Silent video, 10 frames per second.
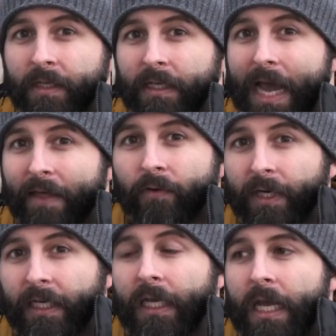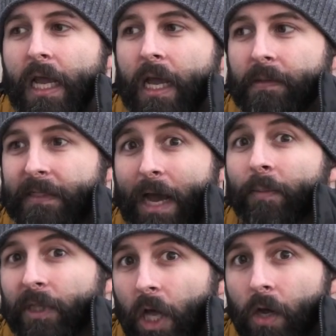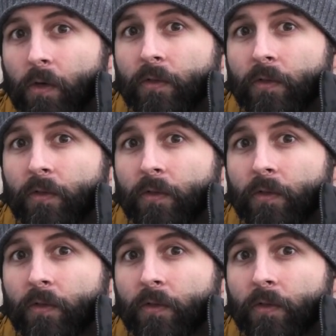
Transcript: gathering down below.